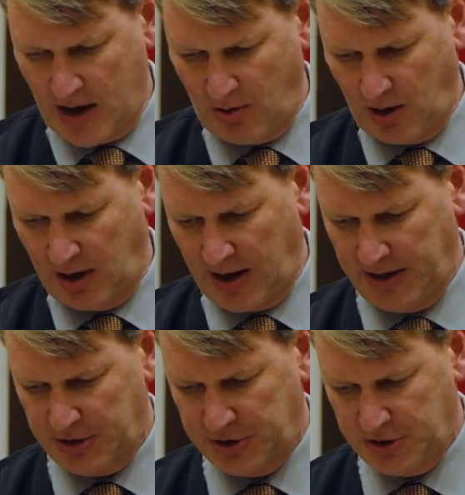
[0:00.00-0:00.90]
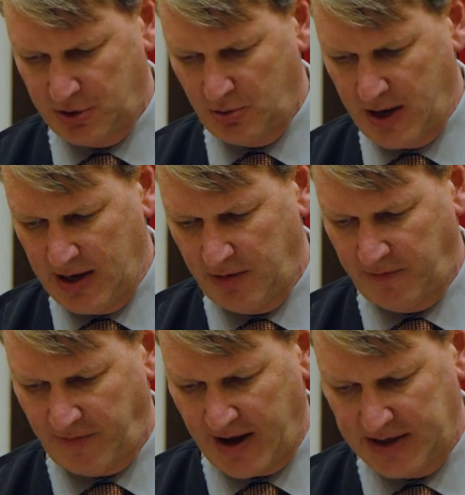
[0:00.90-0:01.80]
like to
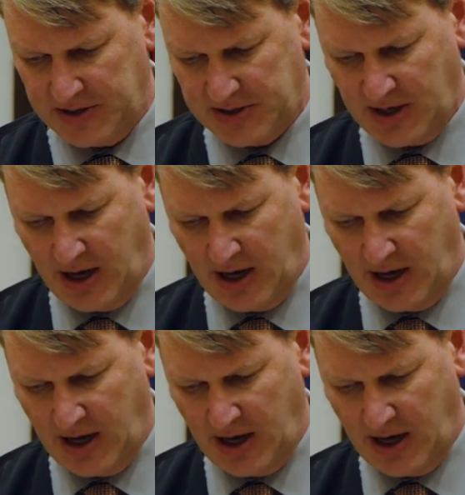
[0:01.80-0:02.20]
invite